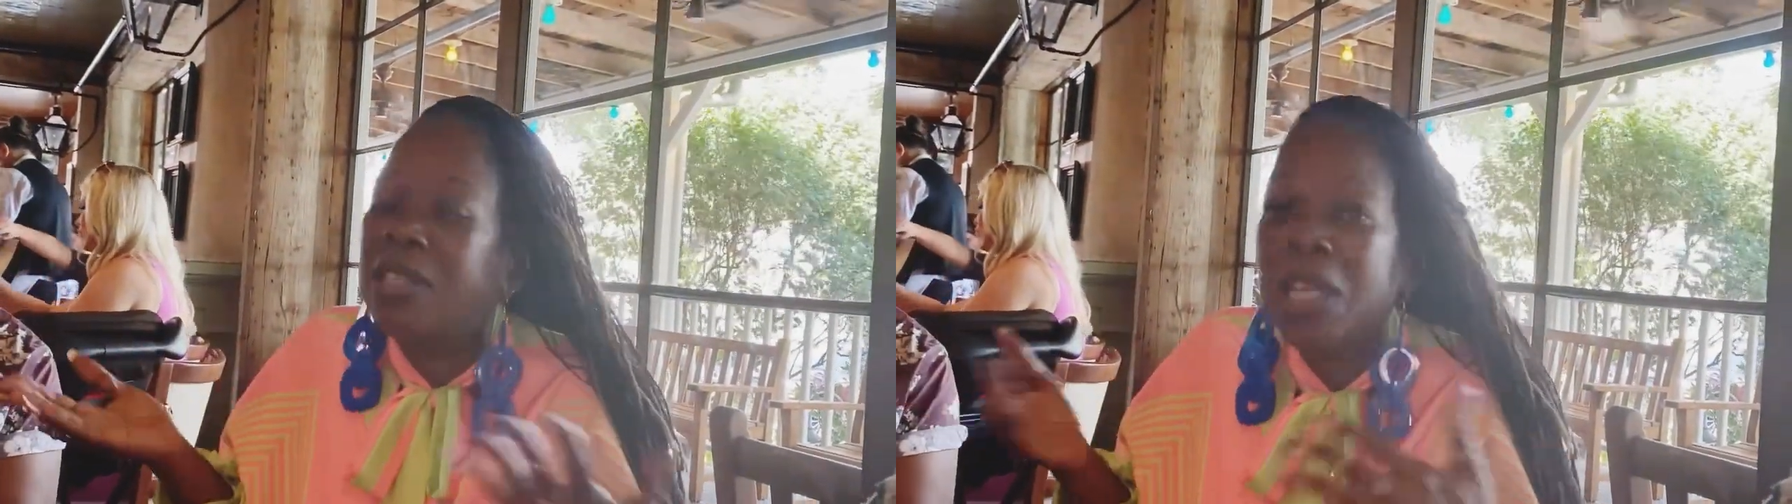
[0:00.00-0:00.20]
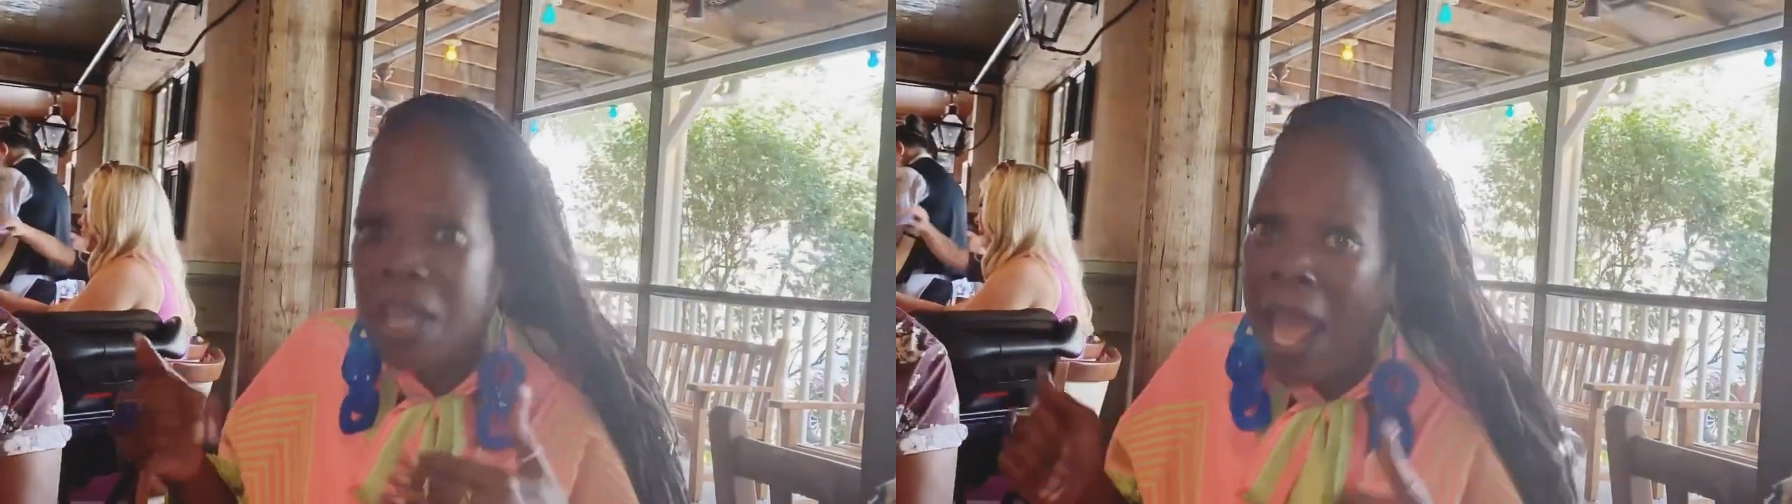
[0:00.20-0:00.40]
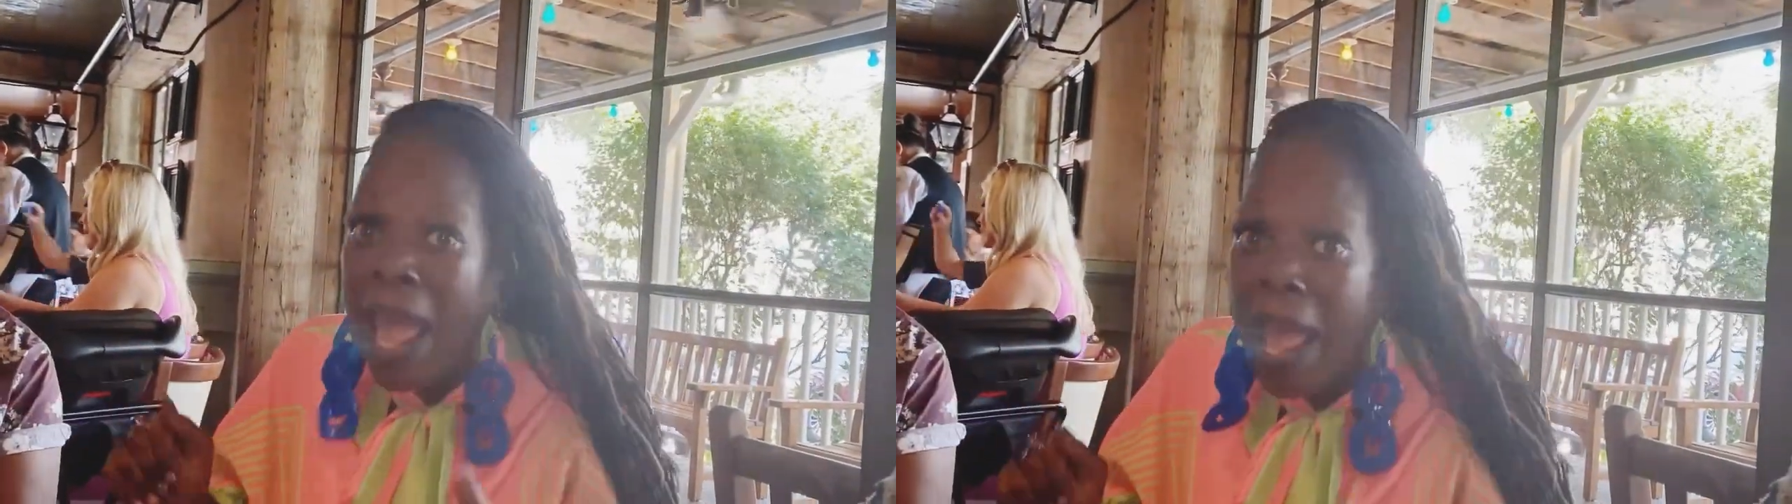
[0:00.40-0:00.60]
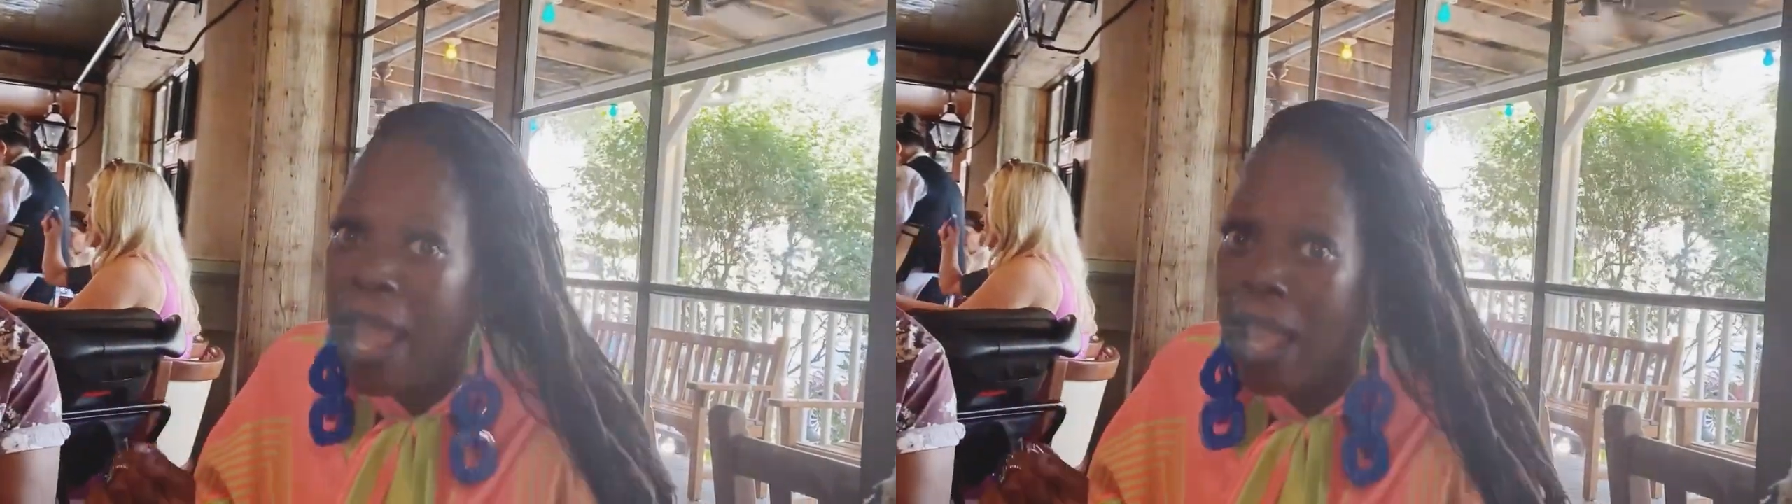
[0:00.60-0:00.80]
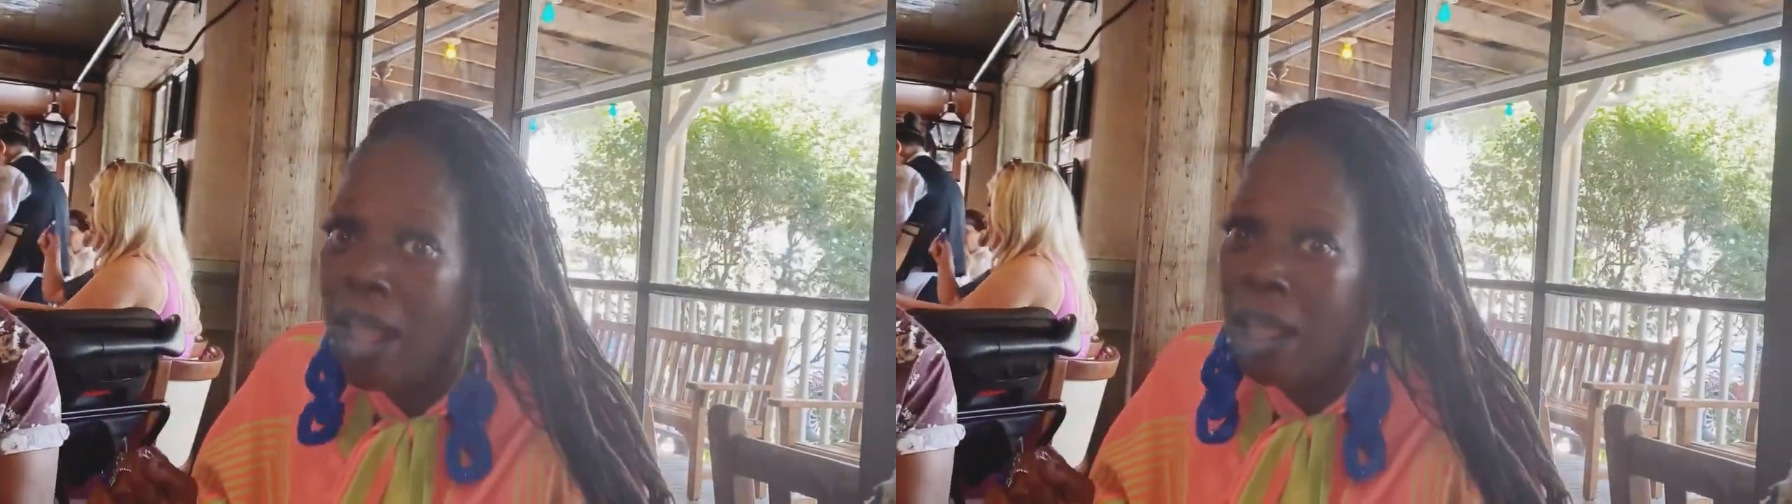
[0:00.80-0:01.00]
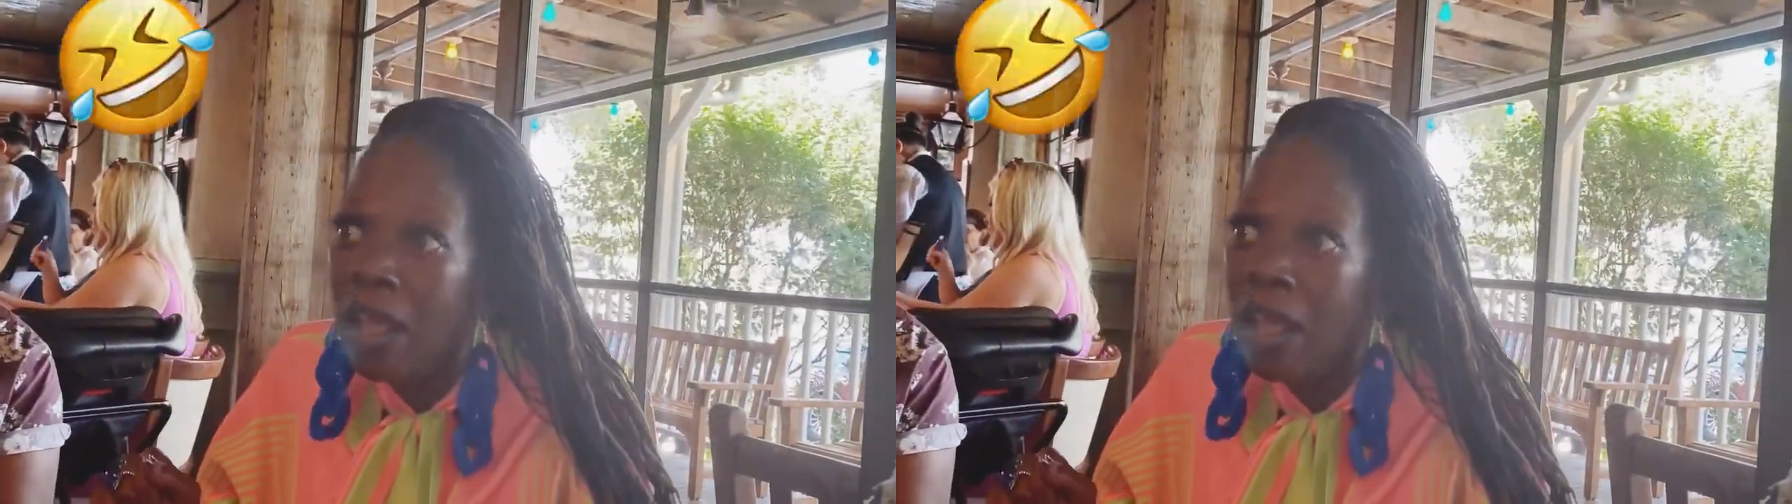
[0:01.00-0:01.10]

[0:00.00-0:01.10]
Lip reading: today,